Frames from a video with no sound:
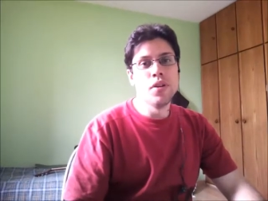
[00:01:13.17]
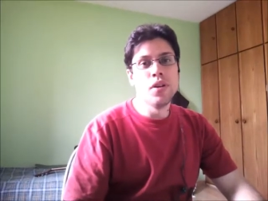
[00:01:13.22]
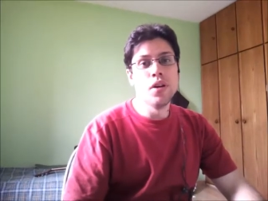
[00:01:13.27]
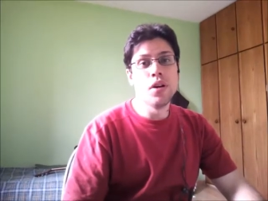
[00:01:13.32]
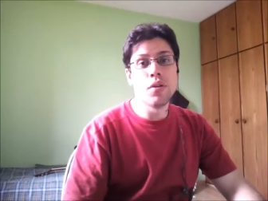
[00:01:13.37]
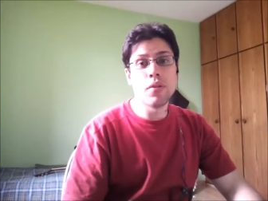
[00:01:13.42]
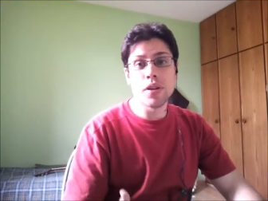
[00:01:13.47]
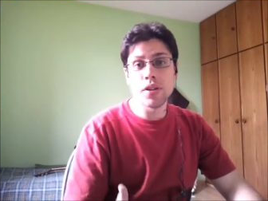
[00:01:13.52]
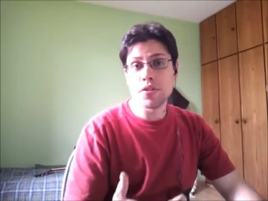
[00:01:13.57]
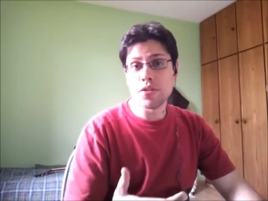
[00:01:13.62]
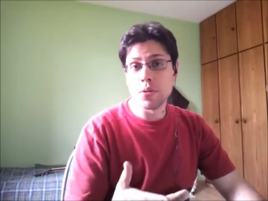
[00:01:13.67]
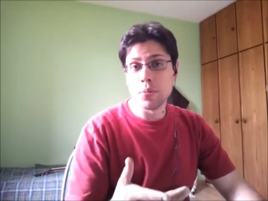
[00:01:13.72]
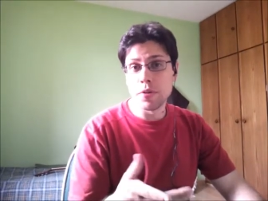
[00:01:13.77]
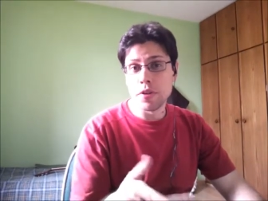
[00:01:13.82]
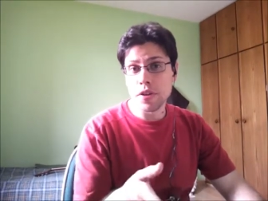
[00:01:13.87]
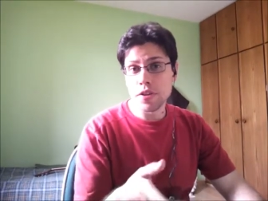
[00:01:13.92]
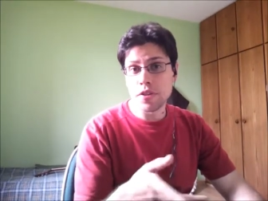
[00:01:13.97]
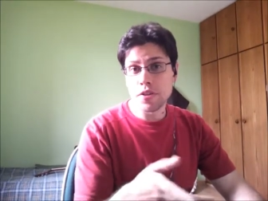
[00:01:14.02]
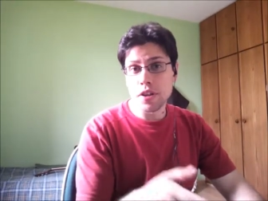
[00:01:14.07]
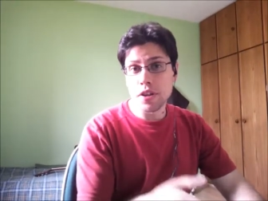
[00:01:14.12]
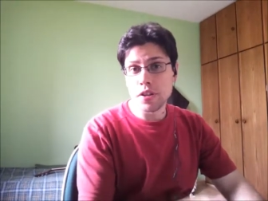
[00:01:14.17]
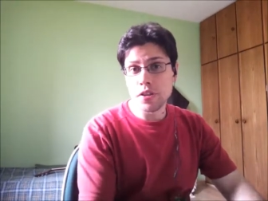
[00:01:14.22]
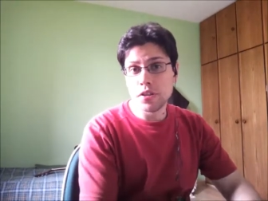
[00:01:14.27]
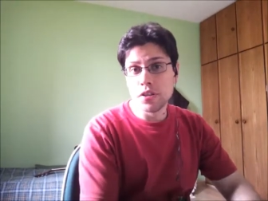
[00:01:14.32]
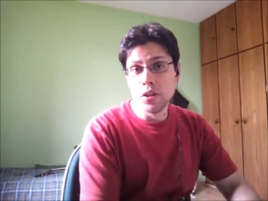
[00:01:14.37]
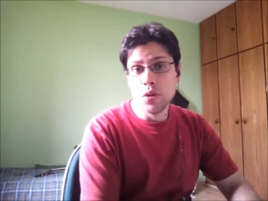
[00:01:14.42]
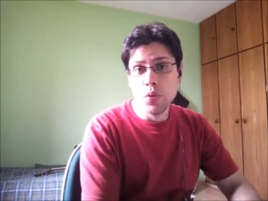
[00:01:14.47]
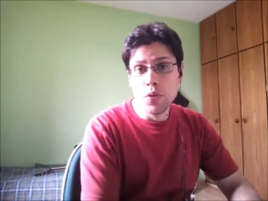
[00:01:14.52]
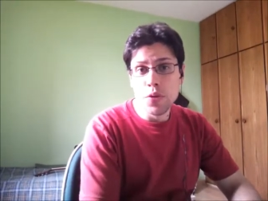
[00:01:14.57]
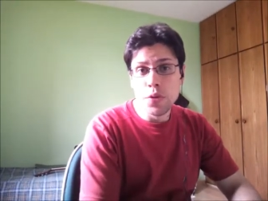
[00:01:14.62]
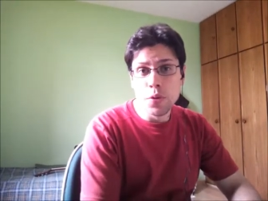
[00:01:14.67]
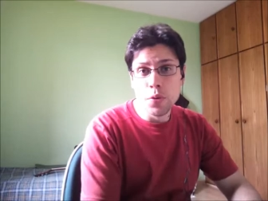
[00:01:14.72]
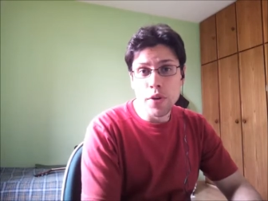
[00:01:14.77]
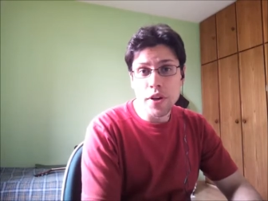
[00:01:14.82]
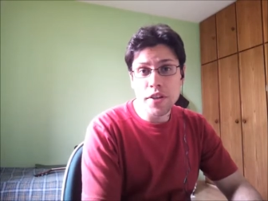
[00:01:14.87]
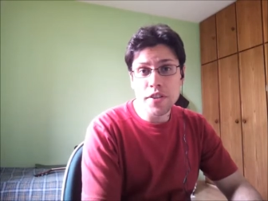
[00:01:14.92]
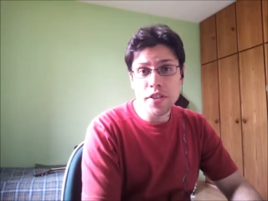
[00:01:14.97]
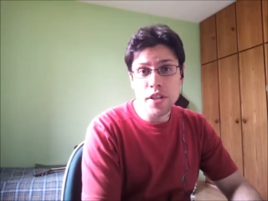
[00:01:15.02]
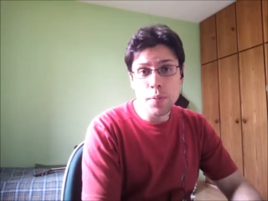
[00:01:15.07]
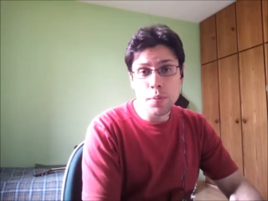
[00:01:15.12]
Alright, so I'm gonna start with three
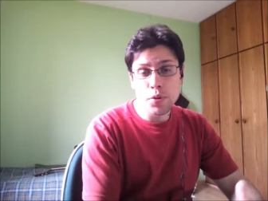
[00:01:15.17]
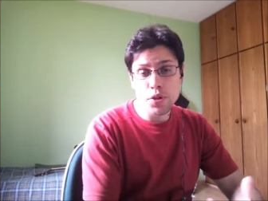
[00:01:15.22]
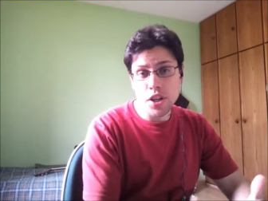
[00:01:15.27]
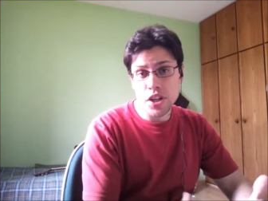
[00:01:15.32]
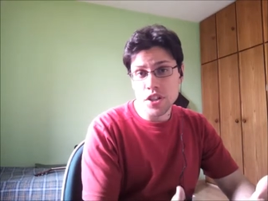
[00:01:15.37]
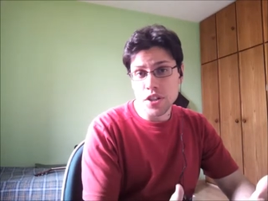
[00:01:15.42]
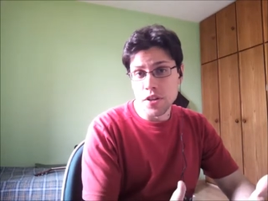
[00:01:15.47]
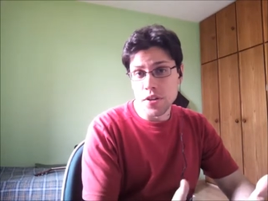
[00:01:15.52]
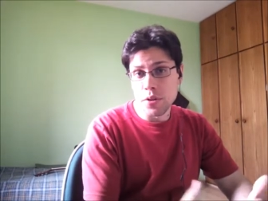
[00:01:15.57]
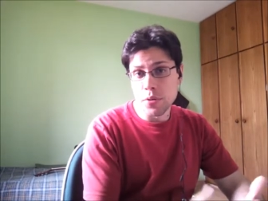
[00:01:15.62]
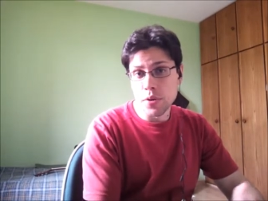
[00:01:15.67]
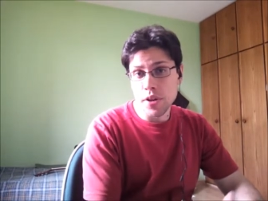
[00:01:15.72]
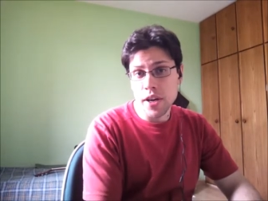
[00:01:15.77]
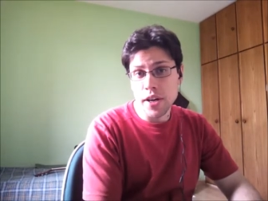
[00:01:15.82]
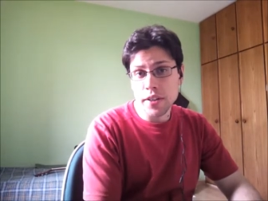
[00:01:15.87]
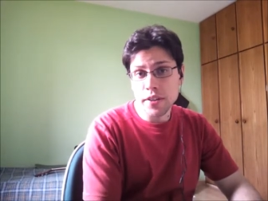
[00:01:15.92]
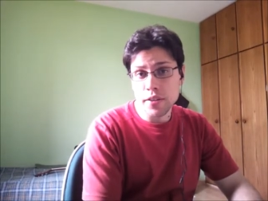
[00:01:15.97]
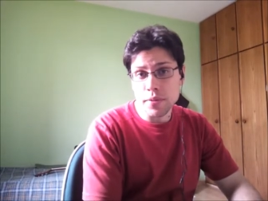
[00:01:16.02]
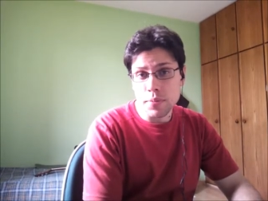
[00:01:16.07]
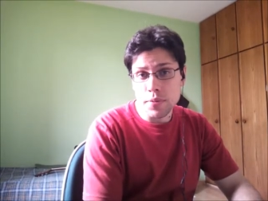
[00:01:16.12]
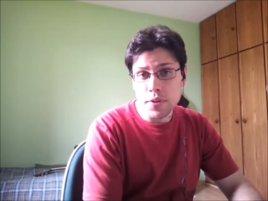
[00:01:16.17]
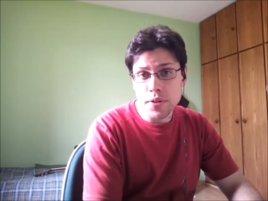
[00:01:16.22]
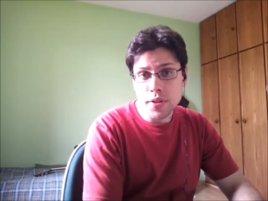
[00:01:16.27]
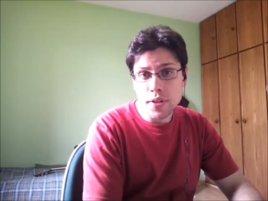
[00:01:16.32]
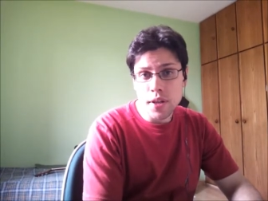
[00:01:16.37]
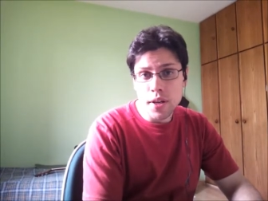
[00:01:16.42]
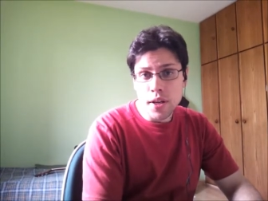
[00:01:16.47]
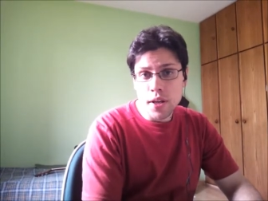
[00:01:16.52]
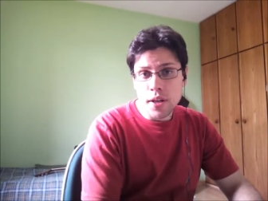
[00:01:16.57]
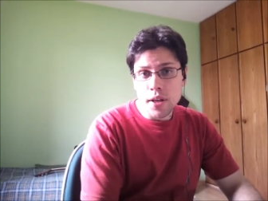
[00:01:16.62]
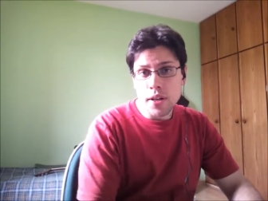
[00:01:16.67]
examples, actually three items.